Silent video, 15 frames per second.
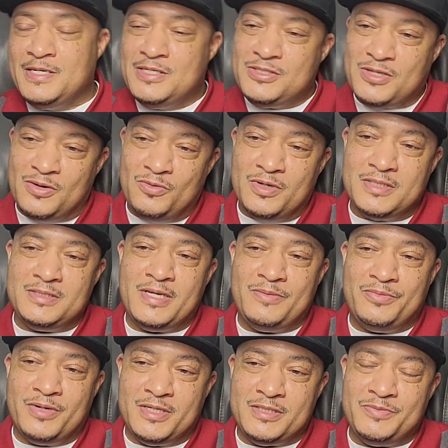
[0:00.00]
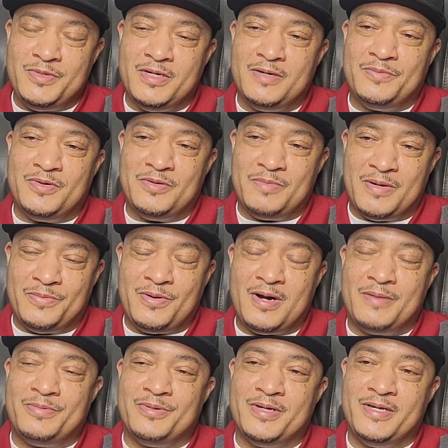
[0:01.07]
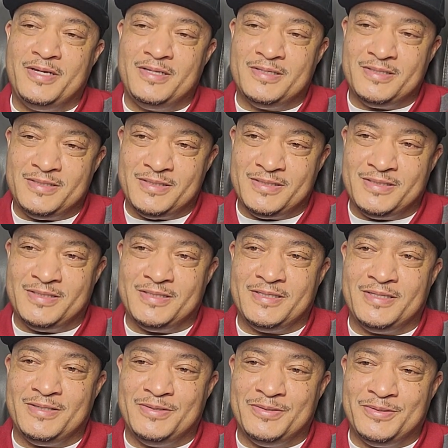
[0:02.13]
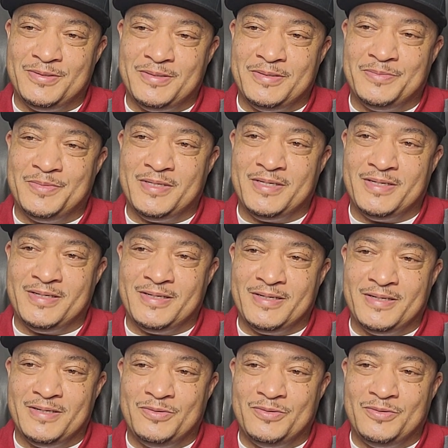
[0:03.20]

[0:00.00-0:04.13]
So once they brushed me up on my proper English and shit, you know what I mean?